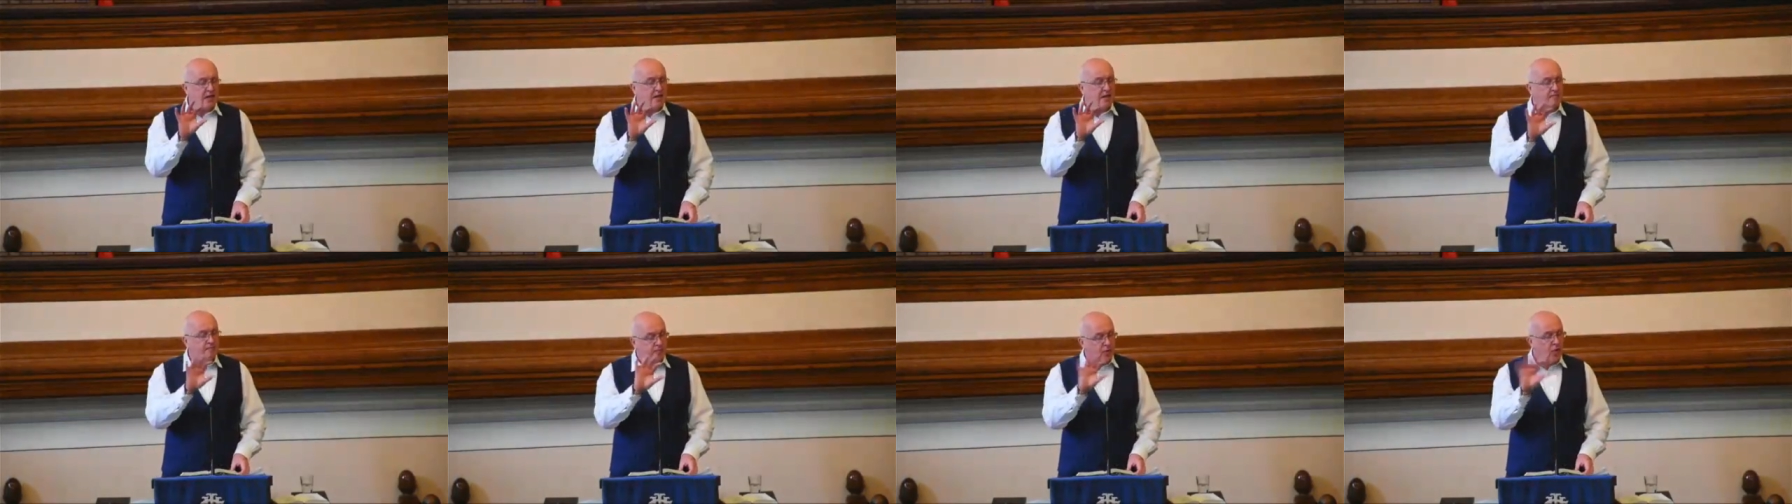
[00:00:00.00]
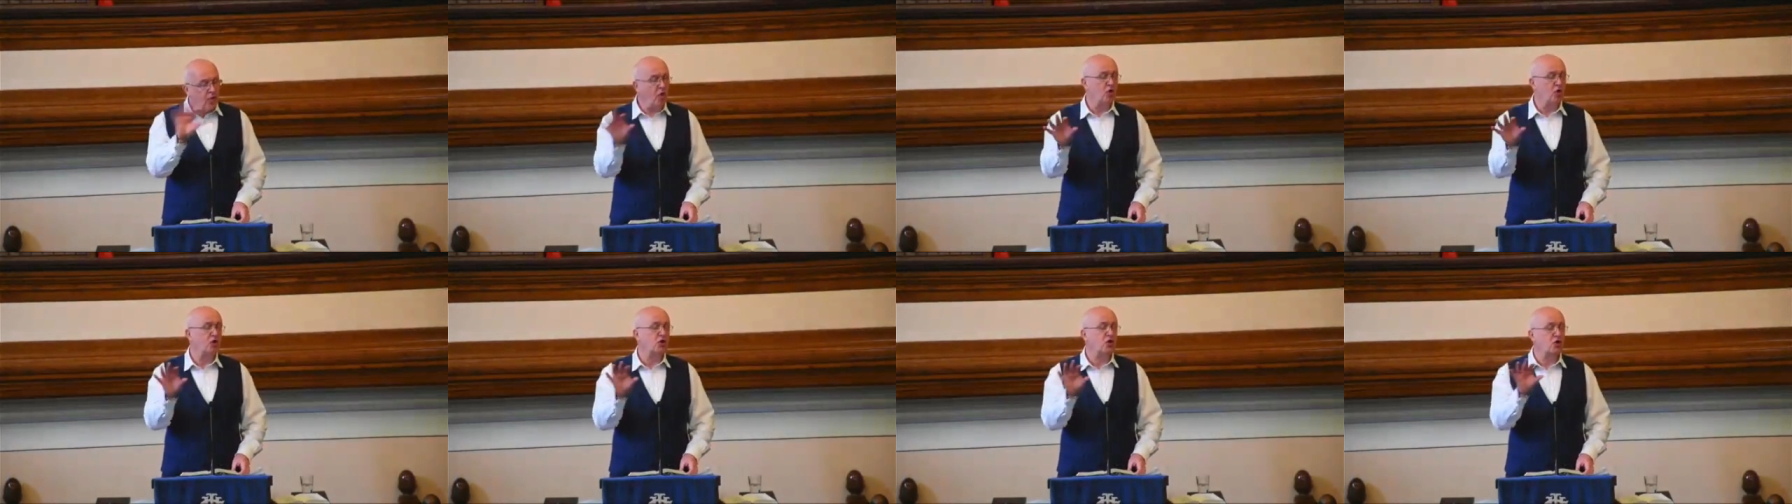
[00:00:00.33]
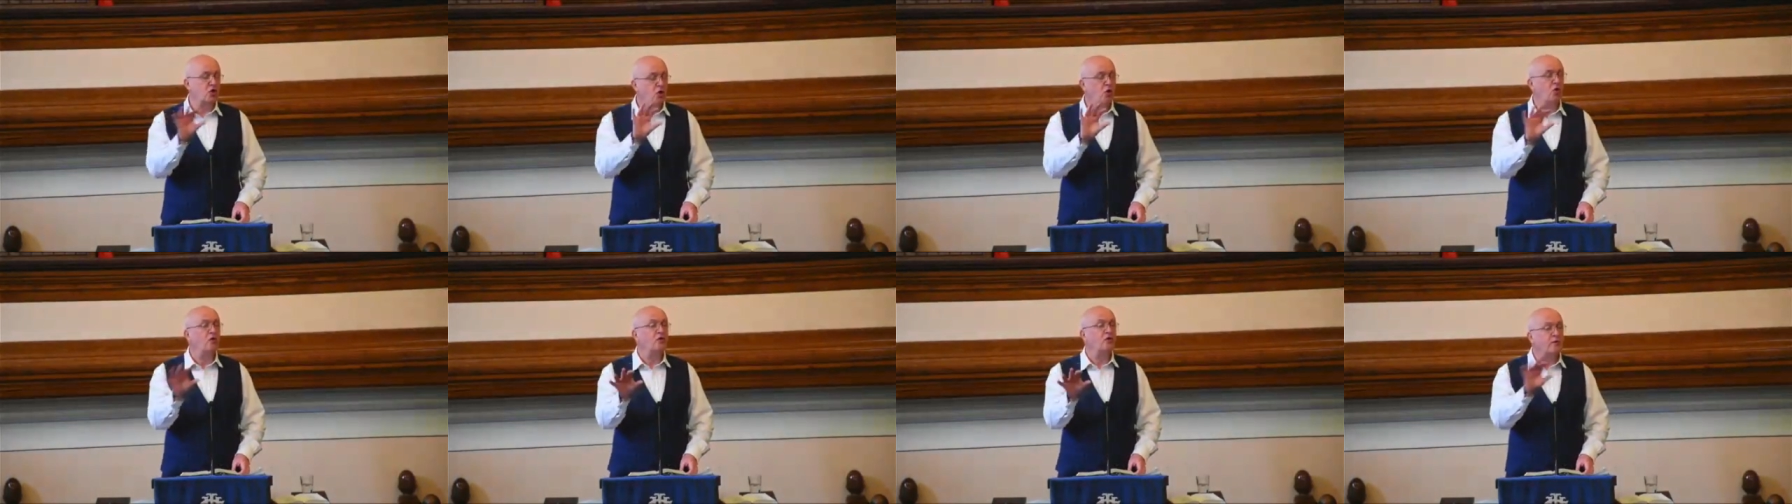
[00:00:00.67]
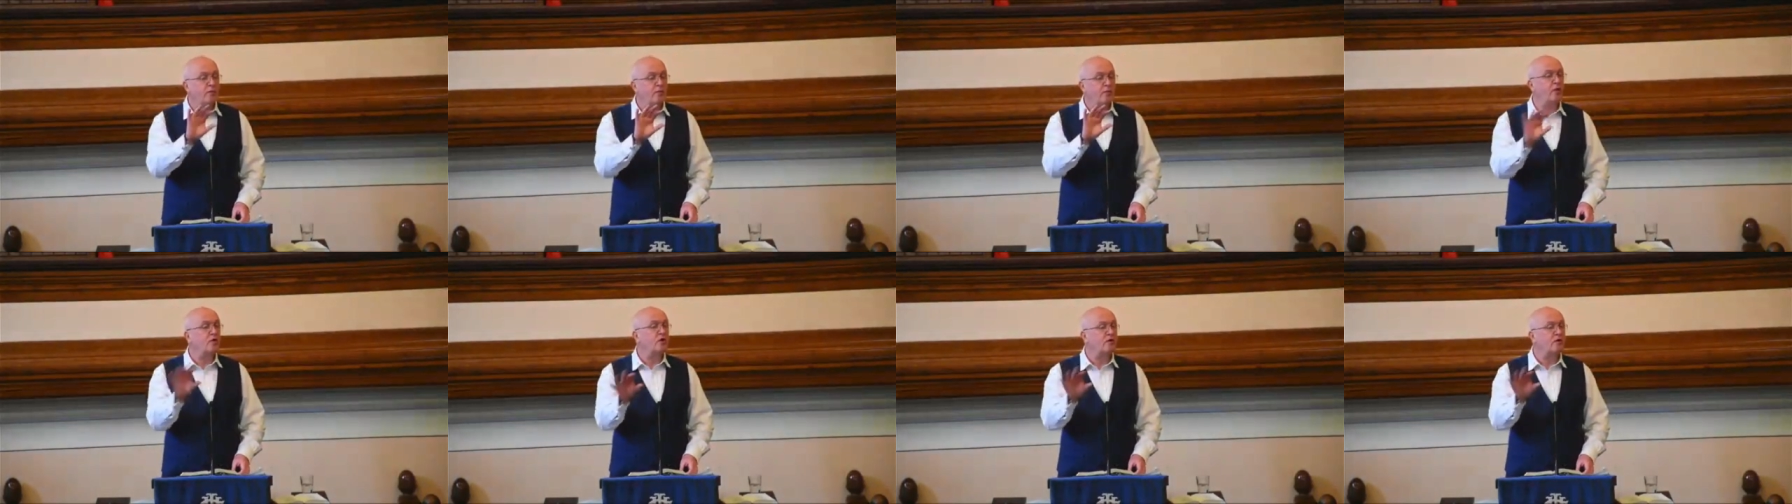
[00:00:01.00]
book called the
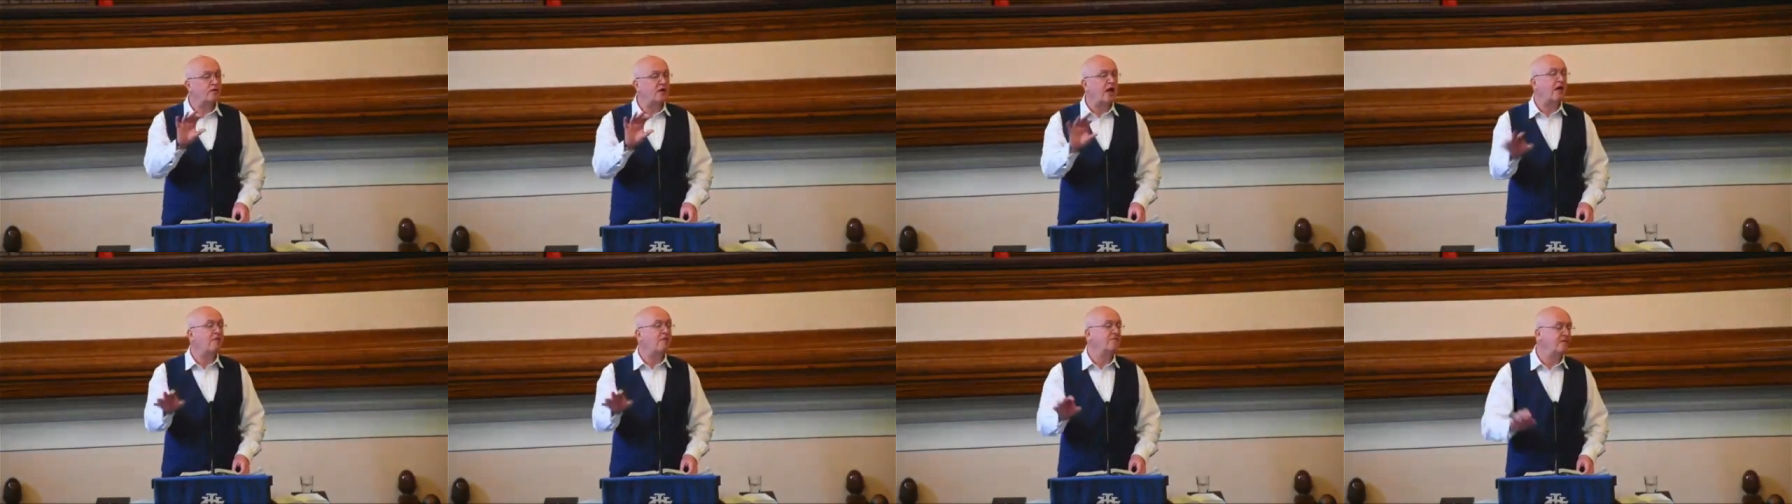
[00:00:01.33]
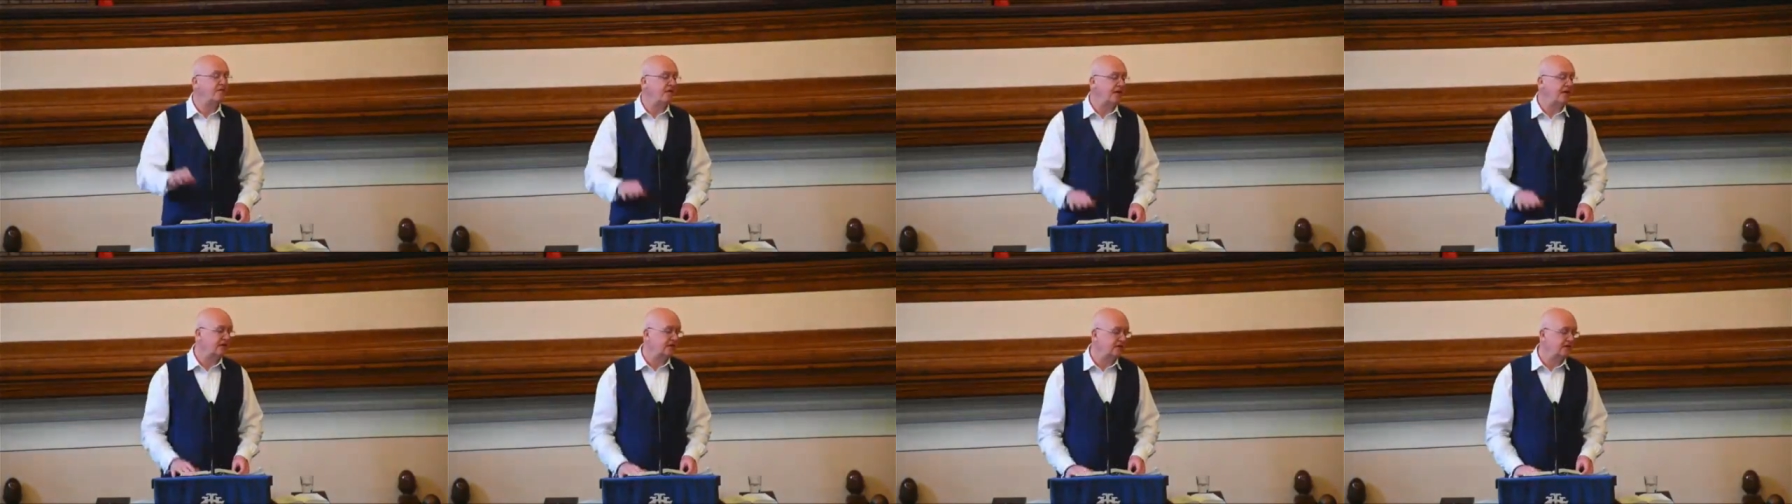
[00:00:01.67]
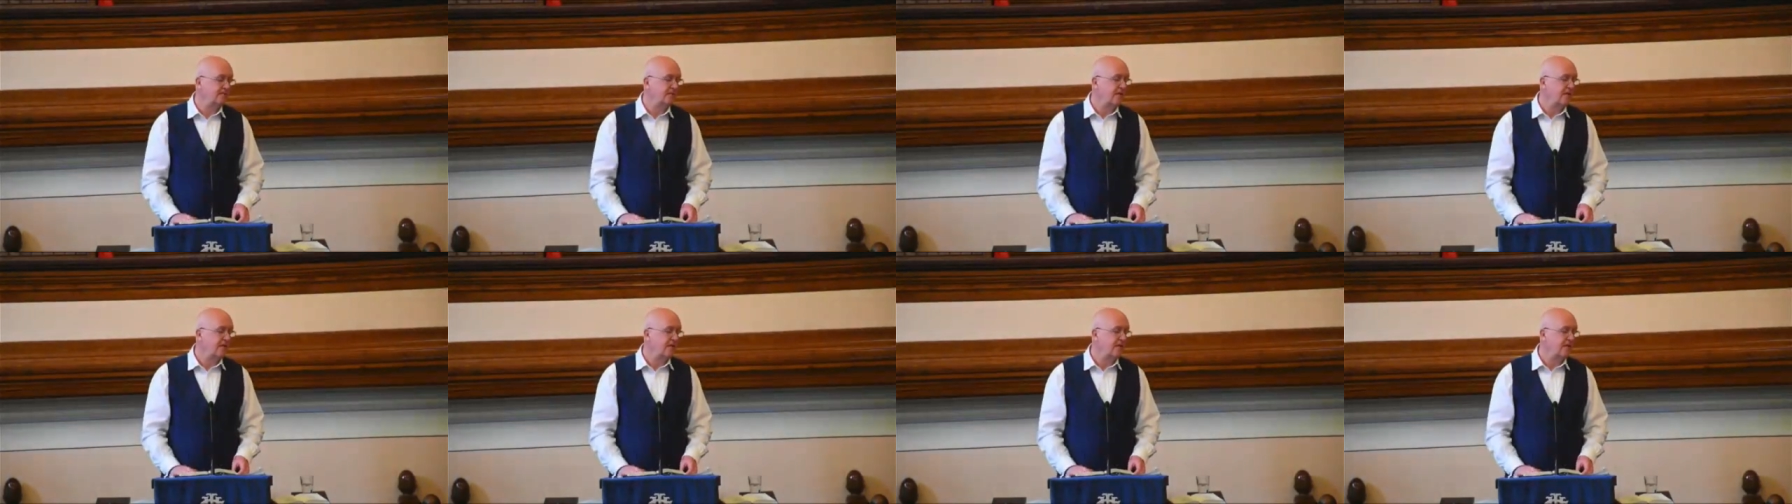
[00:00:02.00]
Book of Comfort.